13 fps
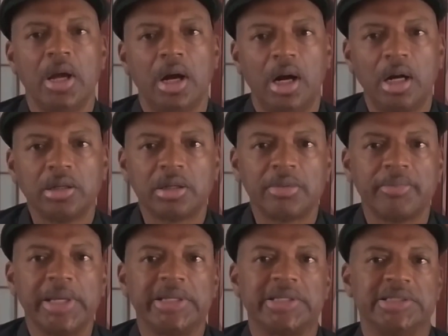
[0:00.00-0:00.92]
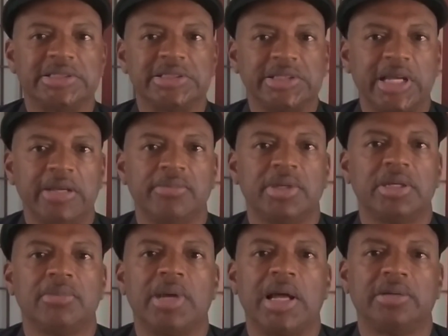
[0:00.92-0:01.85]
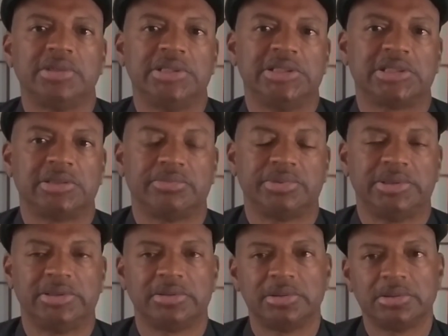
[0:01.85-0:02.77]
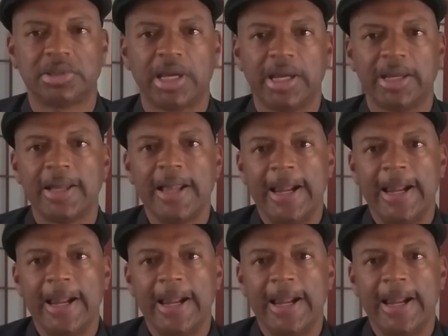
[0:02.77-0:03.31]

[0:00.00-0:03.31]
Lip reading: I'm going to make this statement about discipline, okay?